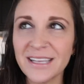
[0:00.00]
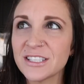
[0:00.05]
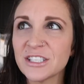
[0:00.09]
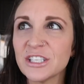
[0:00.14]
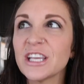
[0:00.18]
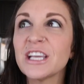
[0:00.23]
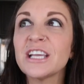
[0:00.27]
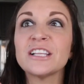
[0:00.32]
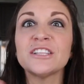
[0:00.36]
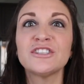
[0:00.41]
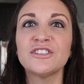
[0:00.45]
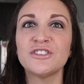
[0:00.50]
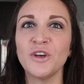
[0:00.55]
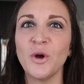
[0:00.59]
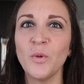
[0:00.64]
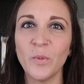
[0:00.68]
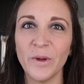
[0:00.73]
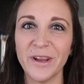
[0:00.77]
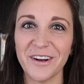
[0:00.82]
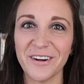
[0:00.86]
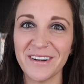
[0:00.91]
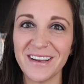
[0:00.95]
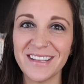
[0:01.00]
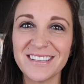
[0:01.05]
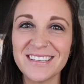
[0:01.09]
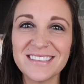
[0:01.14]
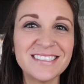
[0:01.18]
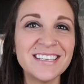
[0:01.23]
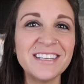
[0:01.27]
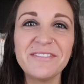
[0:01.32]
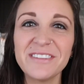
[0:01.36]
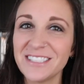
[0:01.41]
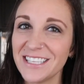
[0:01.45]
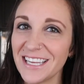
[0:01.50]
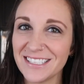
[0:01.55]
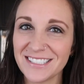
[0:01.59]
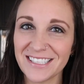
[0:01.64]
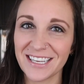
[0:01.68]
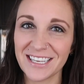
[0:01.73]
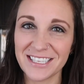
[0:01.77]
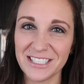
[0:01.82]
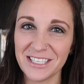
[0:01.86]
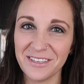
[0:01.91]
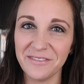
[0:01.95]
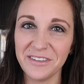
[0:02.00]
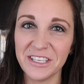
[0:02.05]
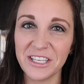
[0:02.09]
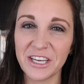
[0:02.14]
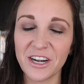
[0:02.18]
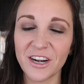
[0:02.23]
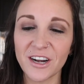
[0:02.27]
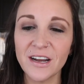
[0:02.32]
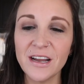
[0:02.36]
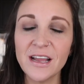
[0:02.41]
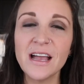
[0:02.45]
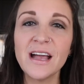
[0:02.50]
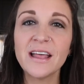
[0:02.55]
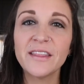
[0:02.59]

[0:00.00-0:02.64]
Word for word: It's, it's so weird. It doesn't even taste like a T V dinner.